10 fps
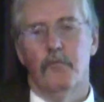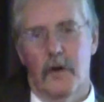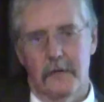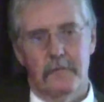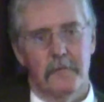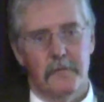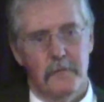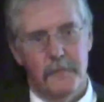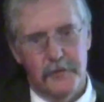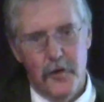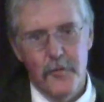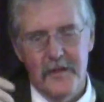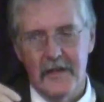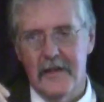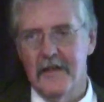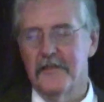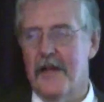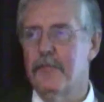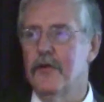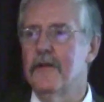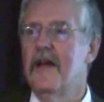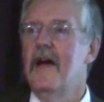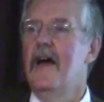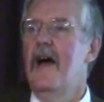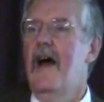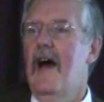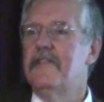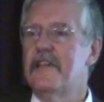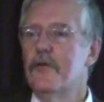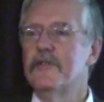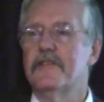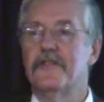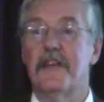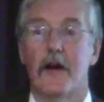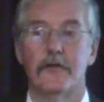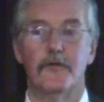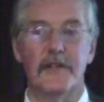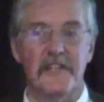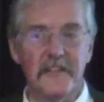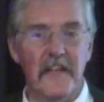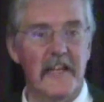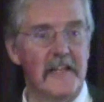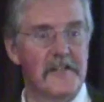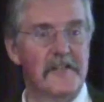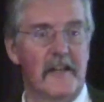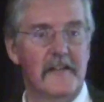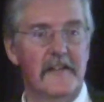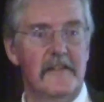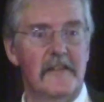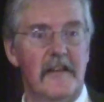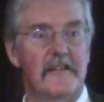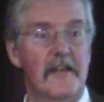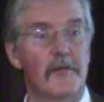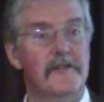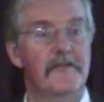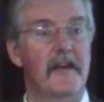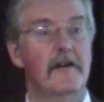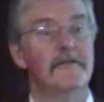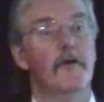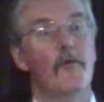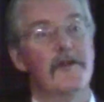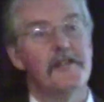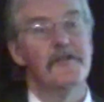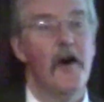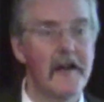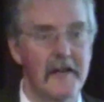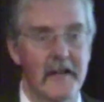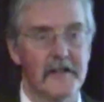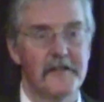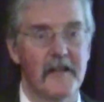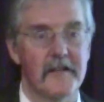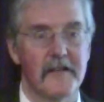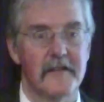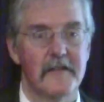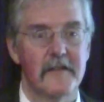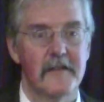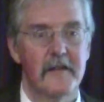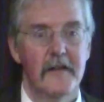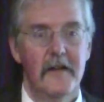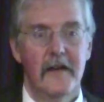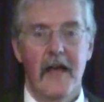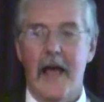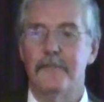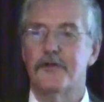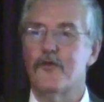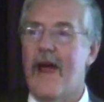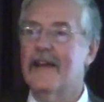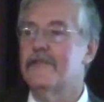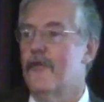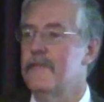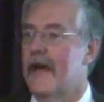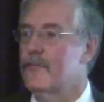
well, start with the example, a sequence of sounds which is an English sentence and a sequence of sounds which is not an English sentence. Abstract from